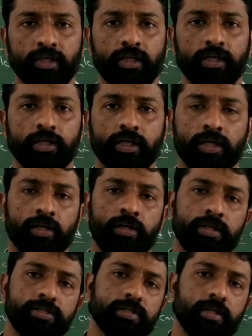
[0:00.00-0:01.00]

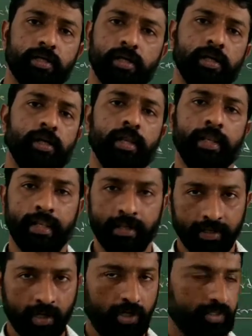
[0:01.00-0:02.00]
Carolus
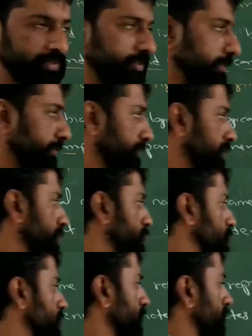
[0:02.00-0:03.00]
Linnaeus.
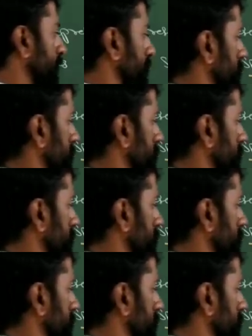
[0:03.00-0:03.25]
So that